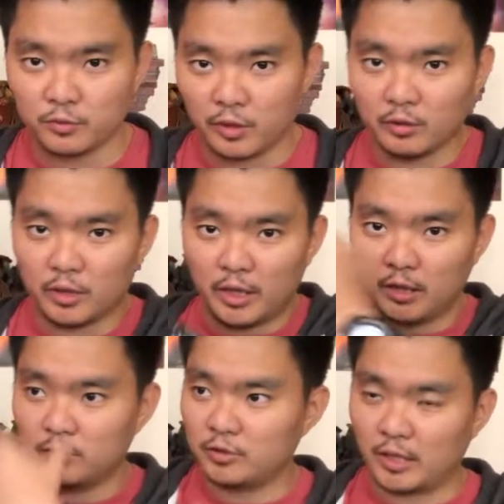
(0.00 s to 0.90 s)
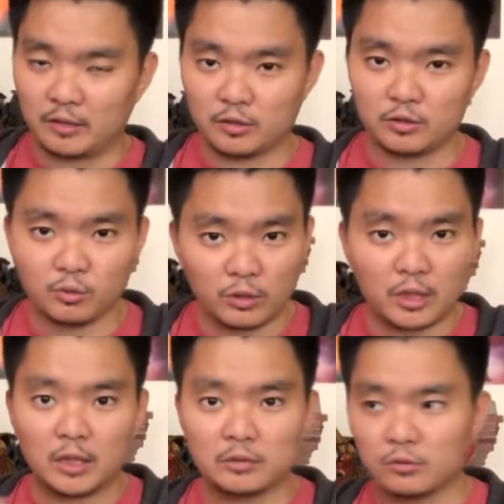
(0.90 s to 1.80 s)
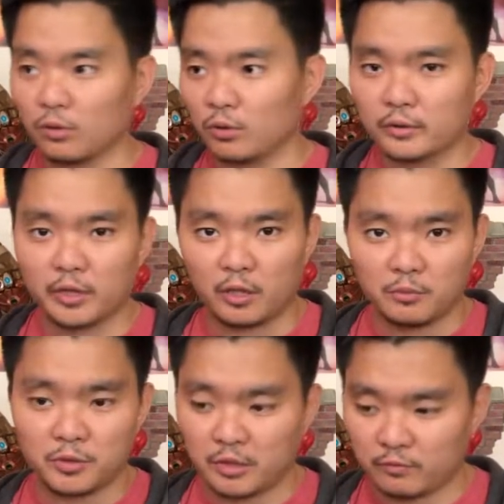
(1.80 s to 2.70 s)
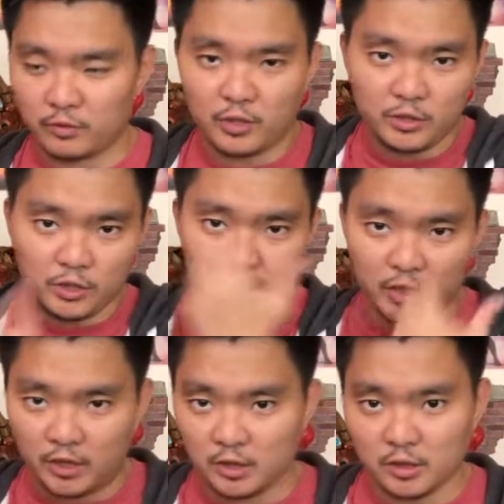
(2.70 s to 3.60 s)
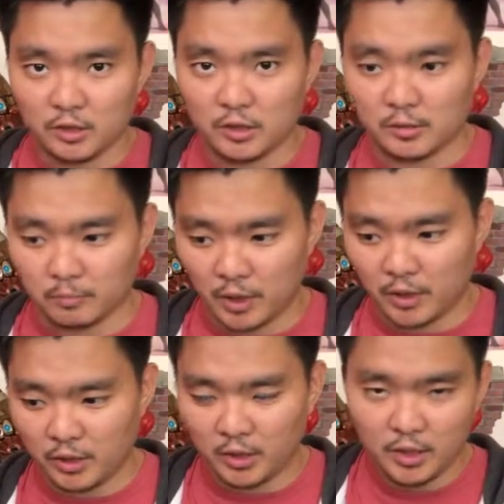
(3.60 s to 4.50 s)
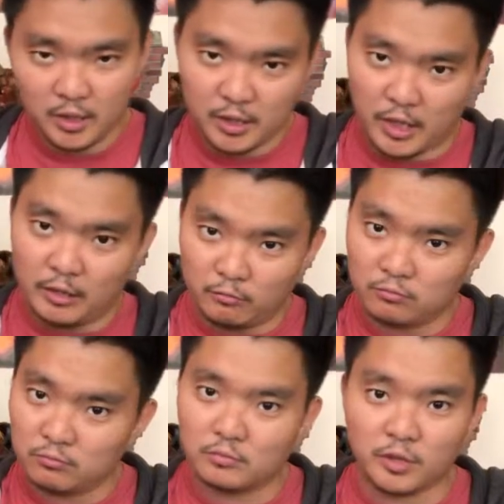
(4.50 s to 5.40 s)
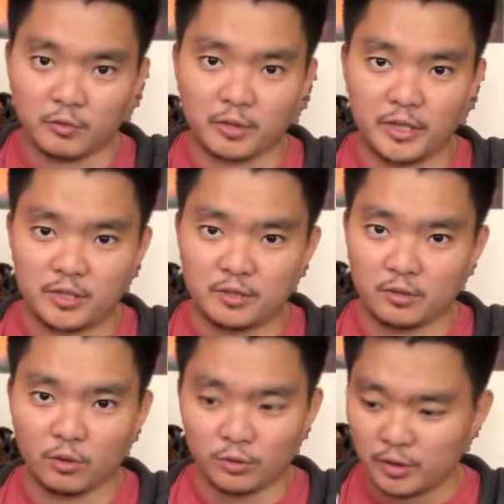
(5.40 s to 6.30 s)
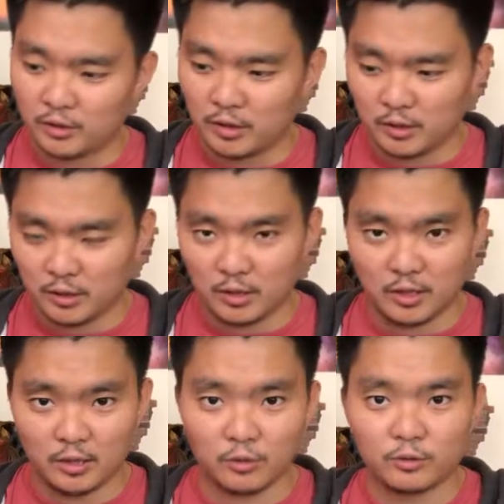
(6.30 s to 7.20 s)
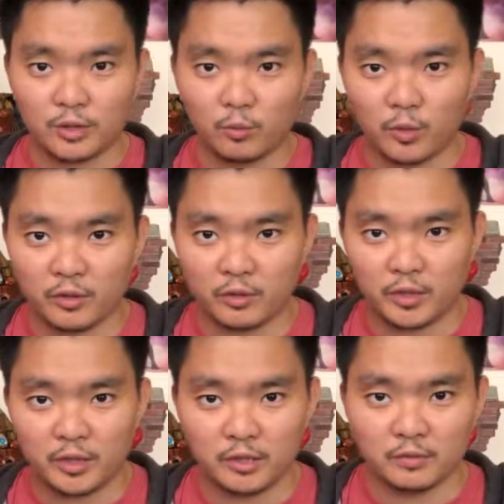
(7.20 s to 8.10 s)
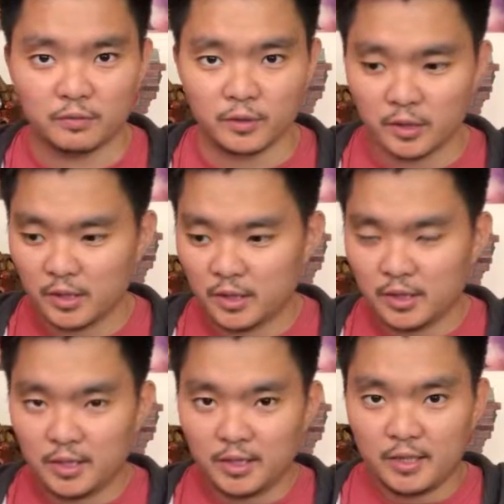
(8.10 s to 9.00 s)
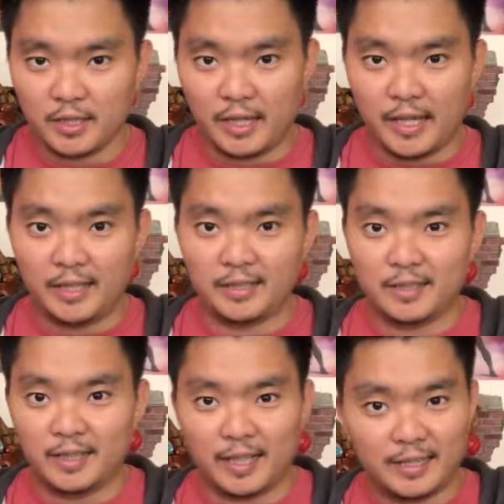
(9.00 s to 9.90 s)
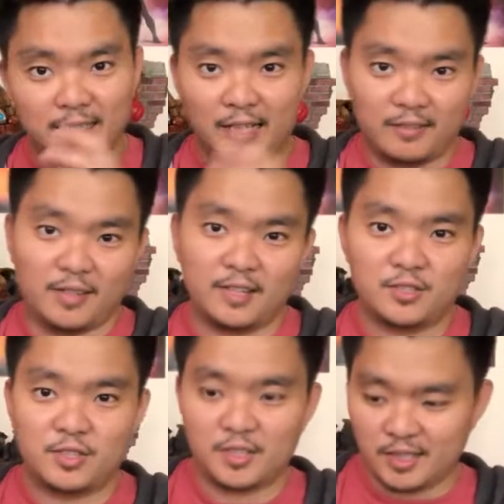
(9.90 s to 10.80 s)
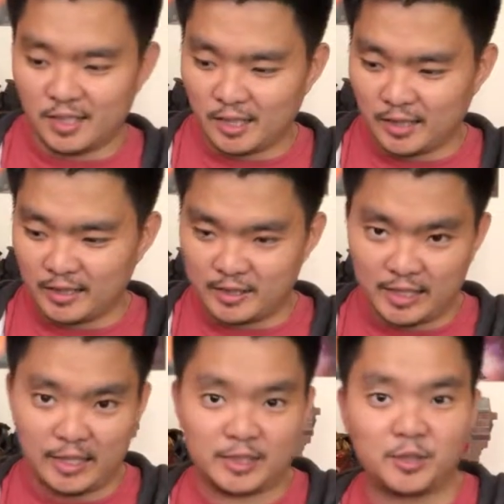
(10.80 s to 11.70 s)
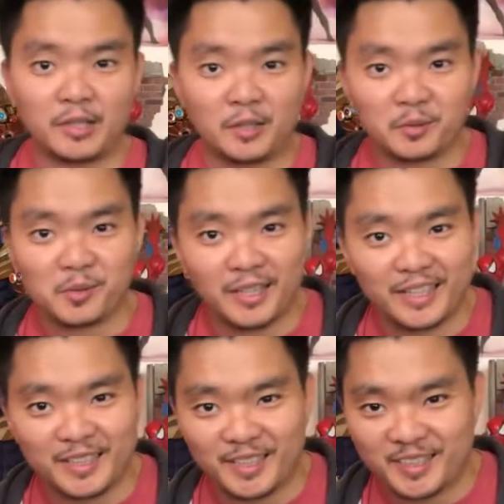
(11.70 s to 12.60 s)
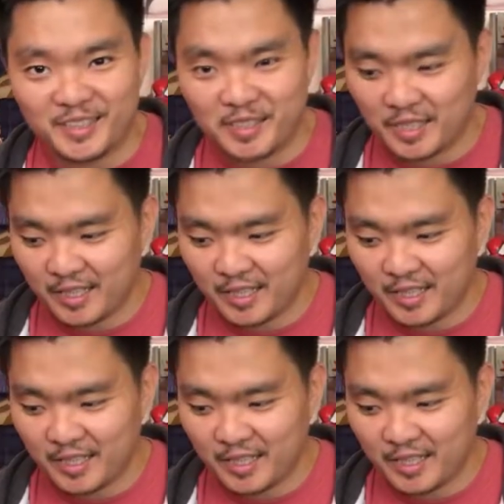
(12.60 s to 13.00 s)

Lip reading: So I took out all the arms and everything, just take the body and erase all that weathering in the foot. And I got this. It's actually really good.